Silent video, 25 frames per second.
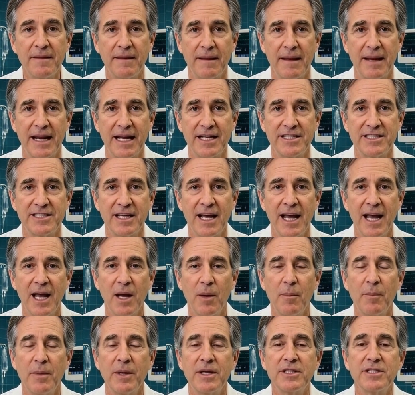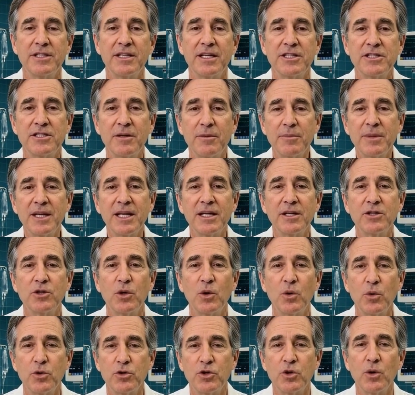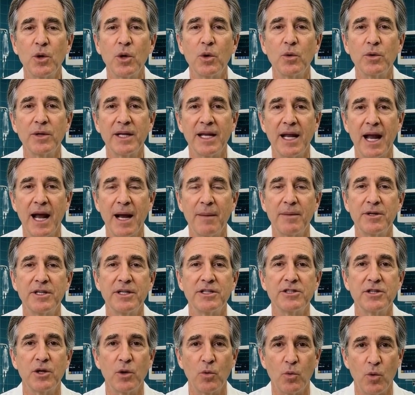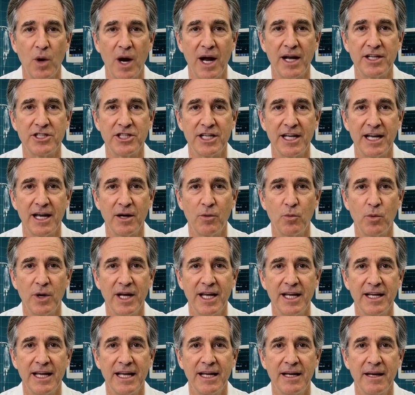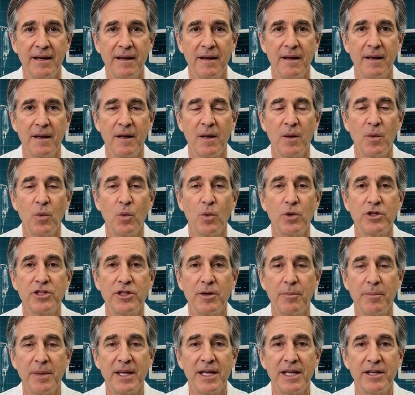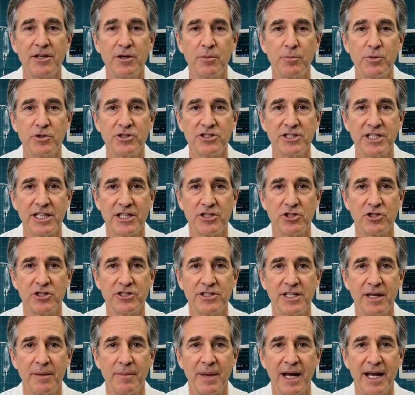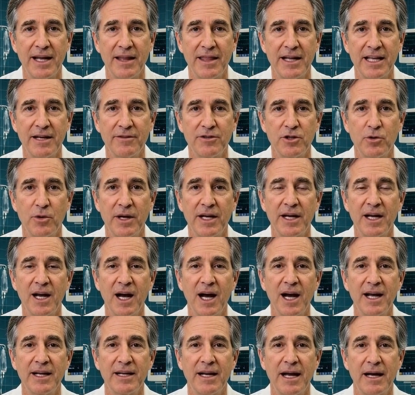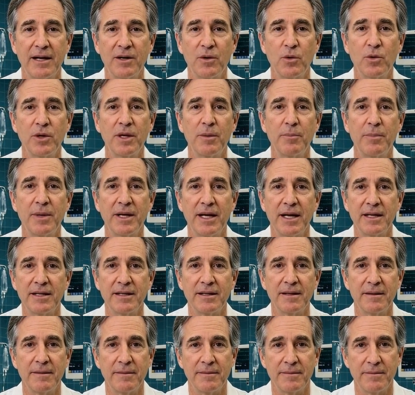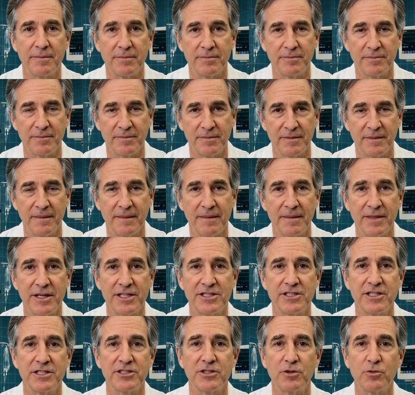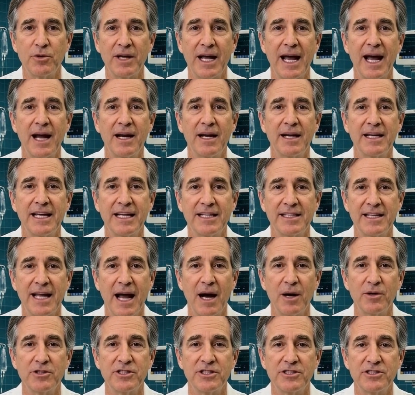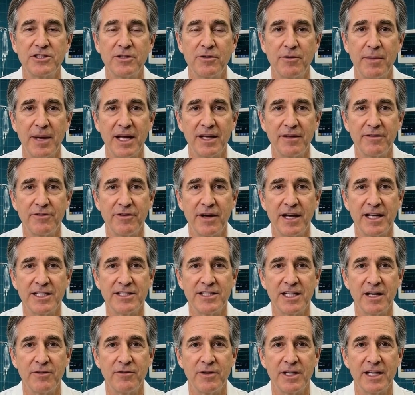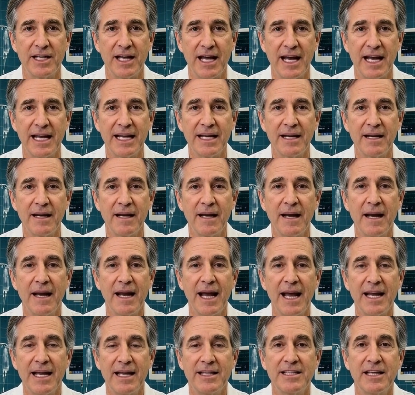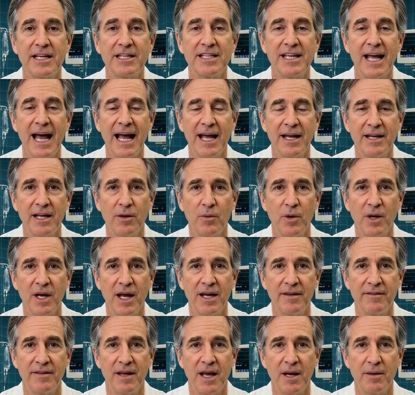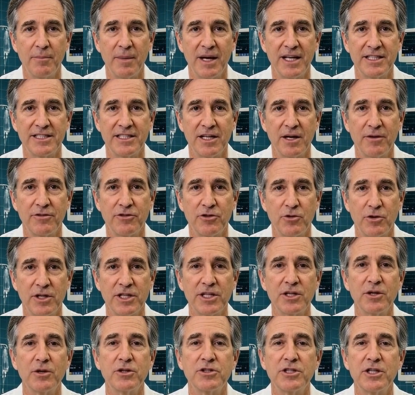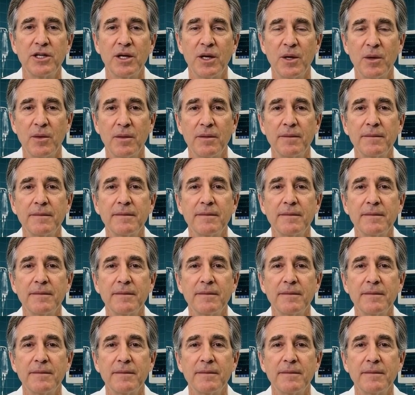It's the helplessness of being told your only options are watching and waiting, or submitting to procedures that might leave you incontinent or impotent. This is the reality thousands of men face every day, and it's exactly where I found myself 3 years ago.